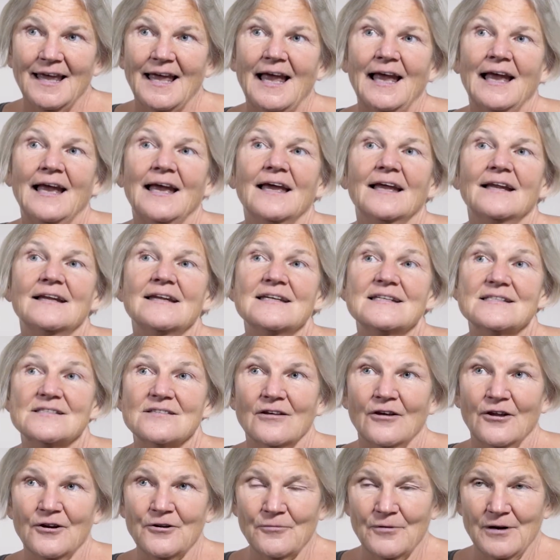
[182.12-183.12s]
and his
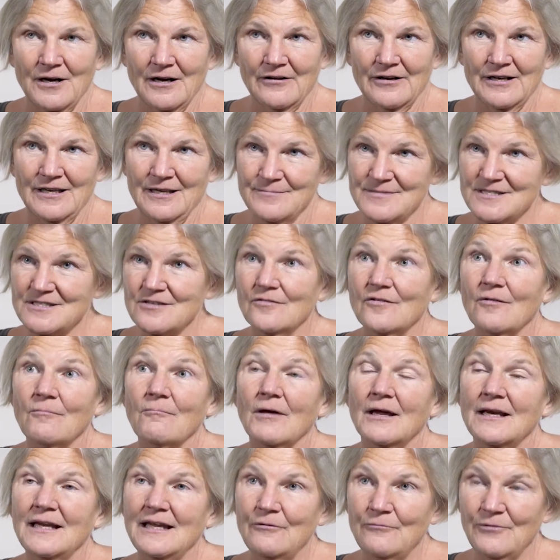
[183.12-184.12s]
honorarium, so the
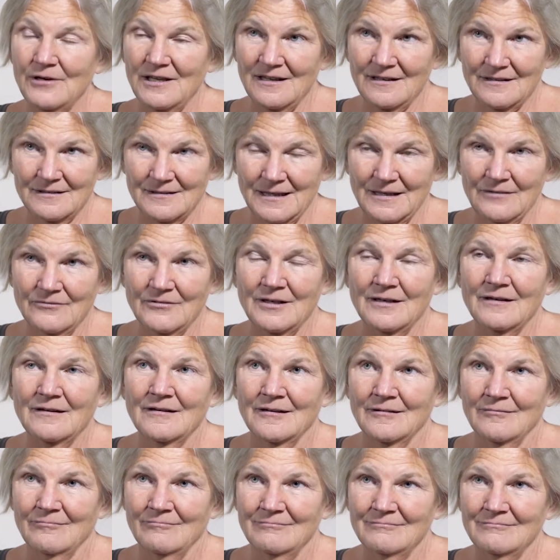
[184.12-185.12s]
money we had given
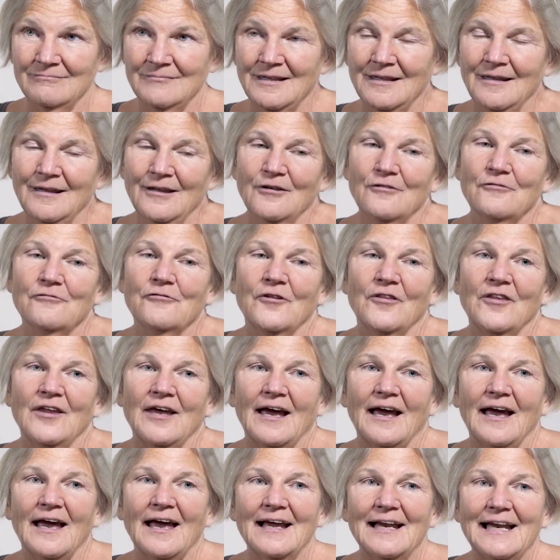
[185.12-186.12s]
him, for
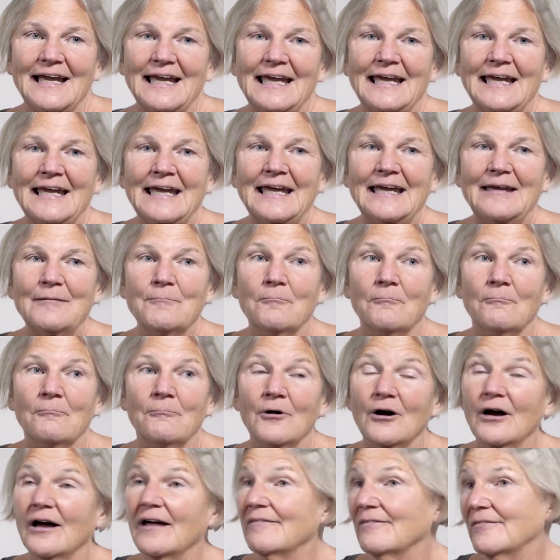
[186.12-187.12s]
that, he
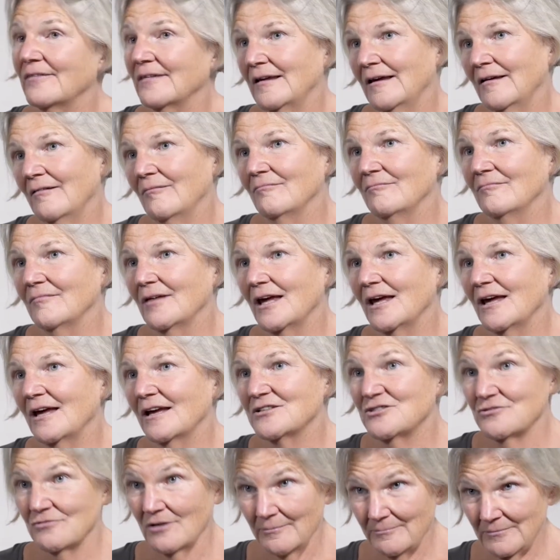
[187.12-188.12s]
bought them
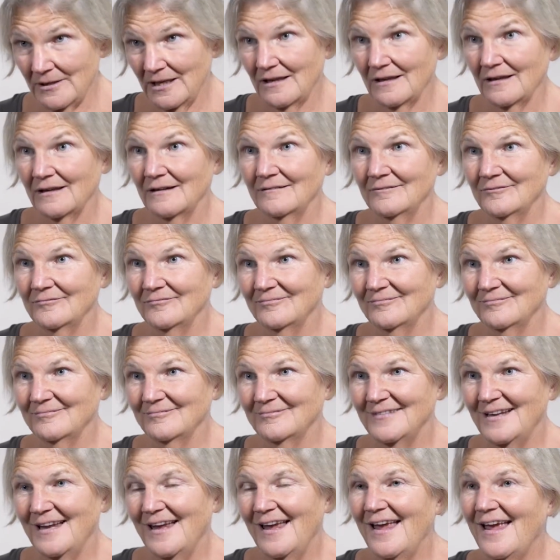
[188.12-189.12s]
a drum kit.
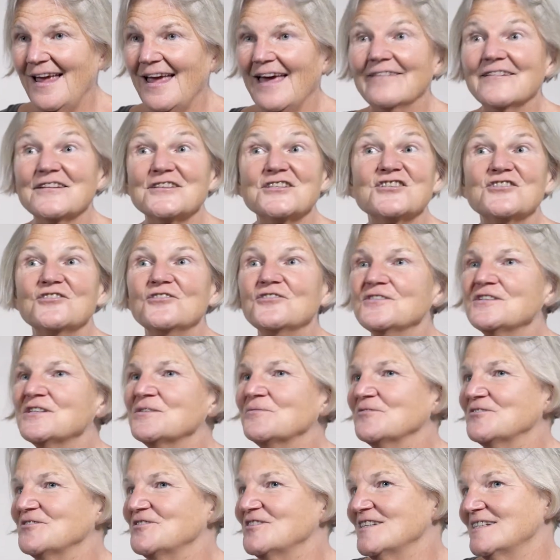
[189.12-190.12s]
And the students
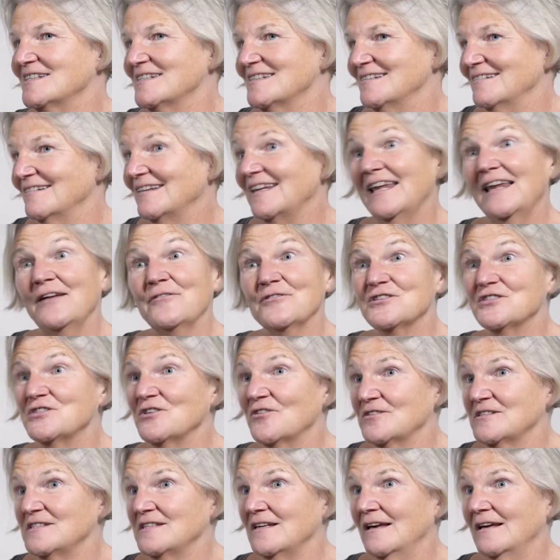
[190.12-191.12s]
they were so
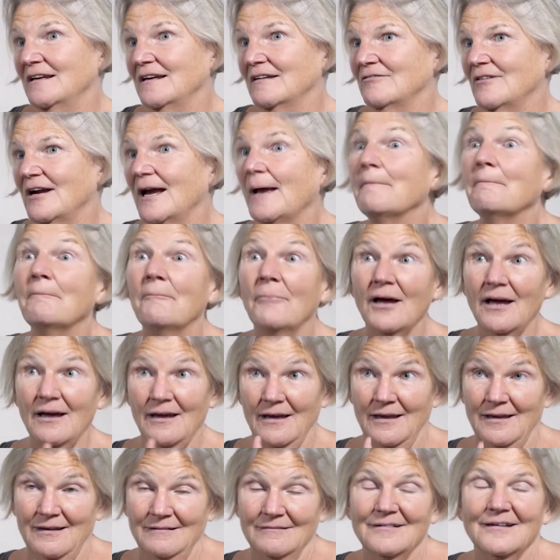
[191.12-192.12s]
excited, right?
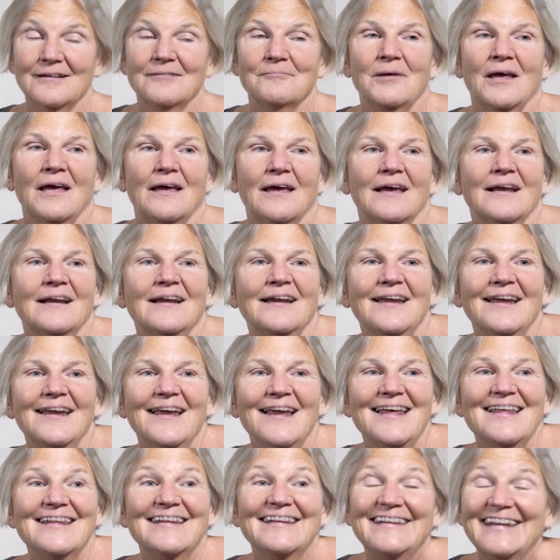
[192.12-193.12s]
But
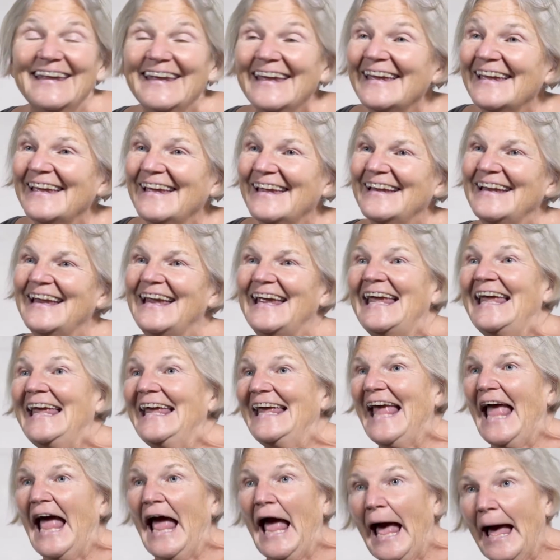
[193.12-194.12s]
then
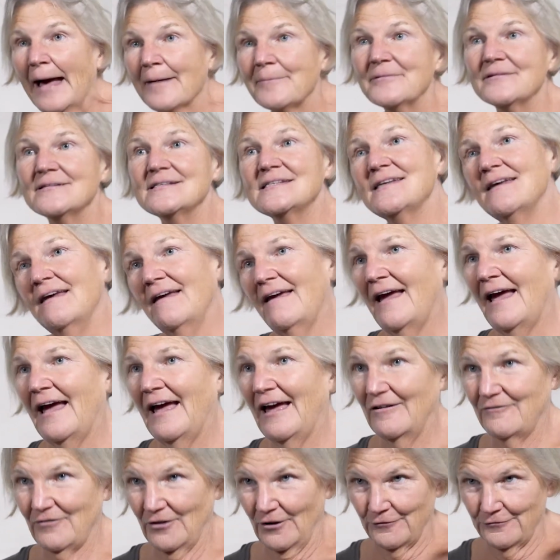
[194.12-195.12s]
he happened to
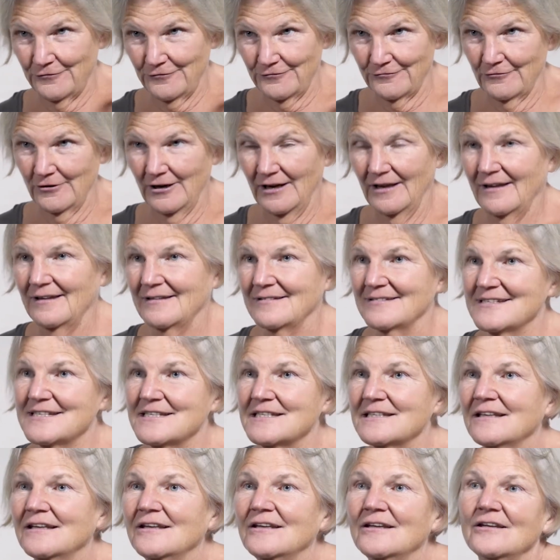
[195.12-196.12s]
have a friend
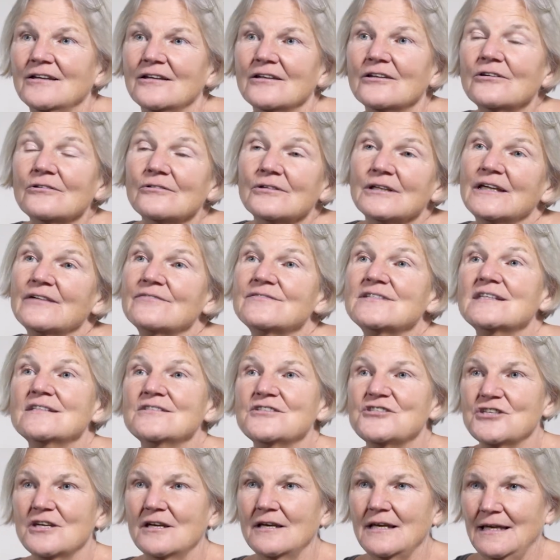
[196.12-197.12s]
who lived in
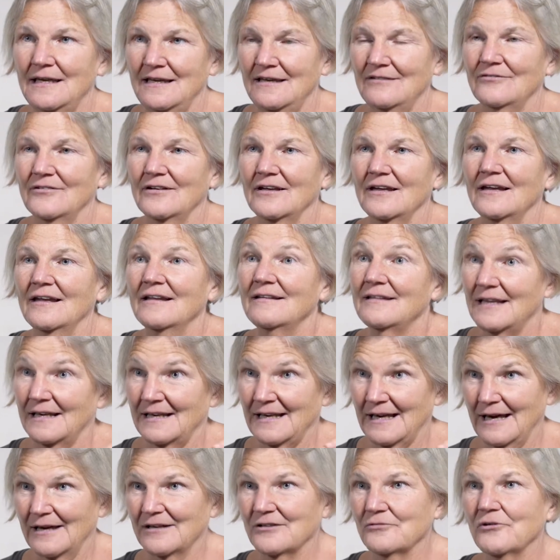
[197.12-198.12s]
Geneva that
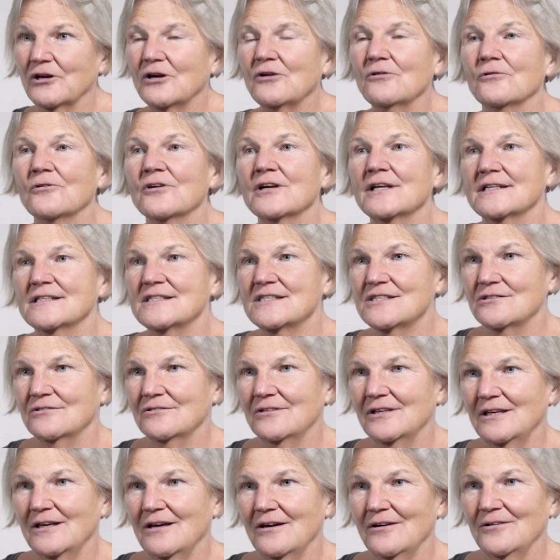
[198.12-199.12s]
had a recording
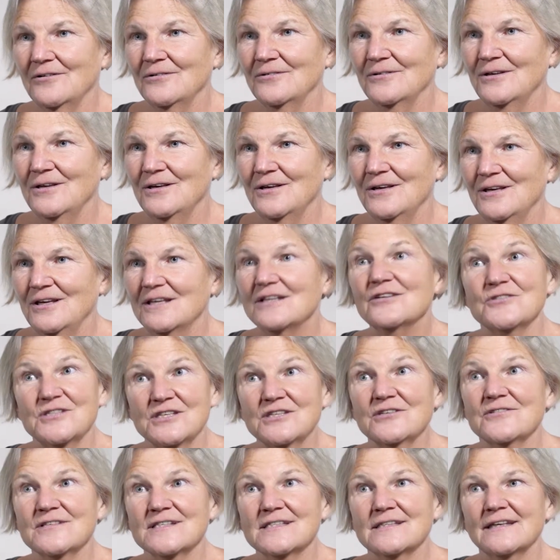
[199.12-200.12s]
studio. No,
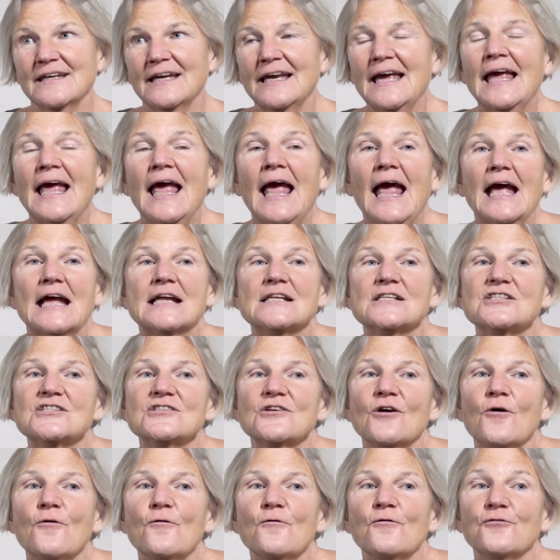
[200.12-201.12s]
seriously. And
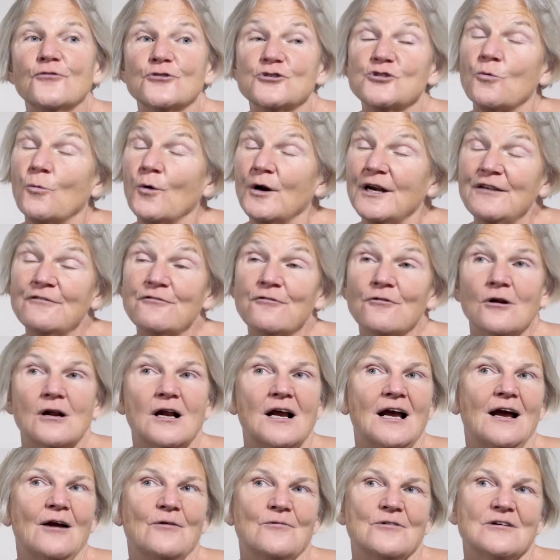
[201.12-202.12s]
so for 24
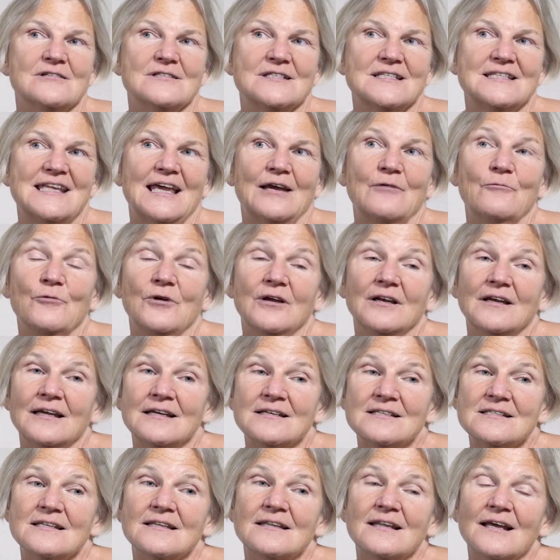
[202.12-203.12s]
hours, they went
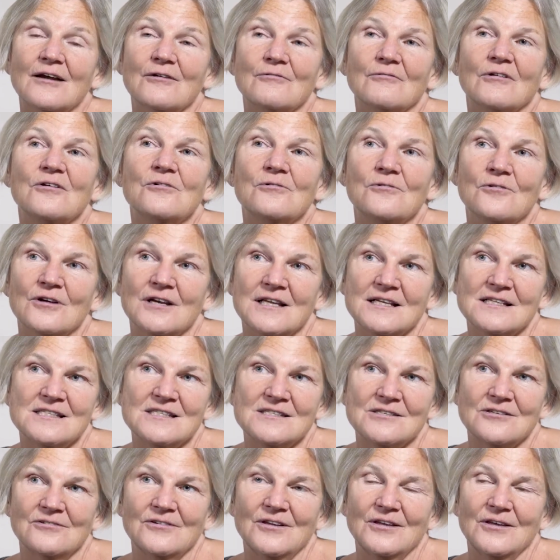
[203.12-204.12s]
into that recording
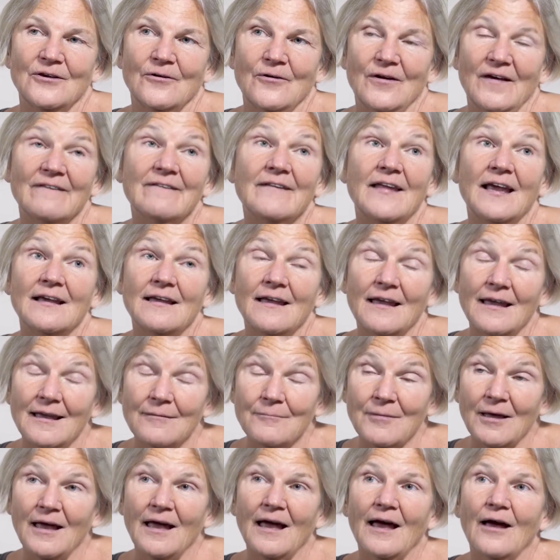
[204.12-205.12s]
studio and they
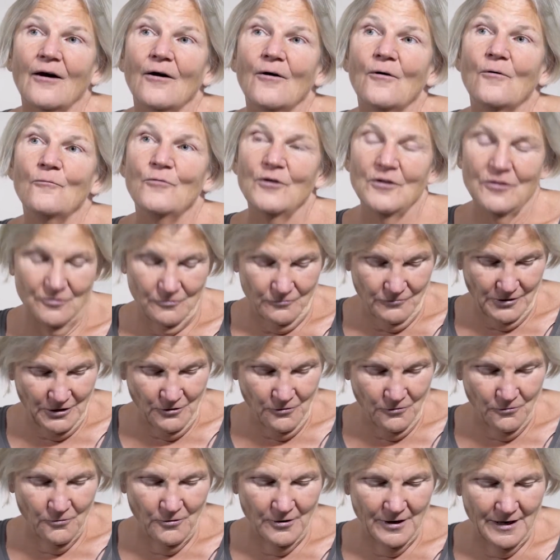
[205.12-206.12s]
came out with the
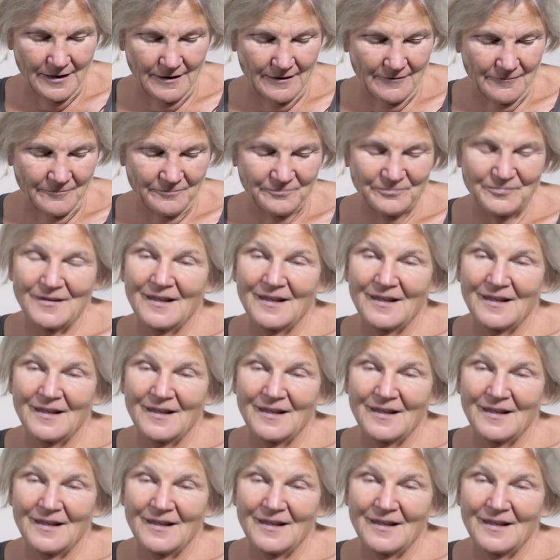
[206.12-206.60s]
recording.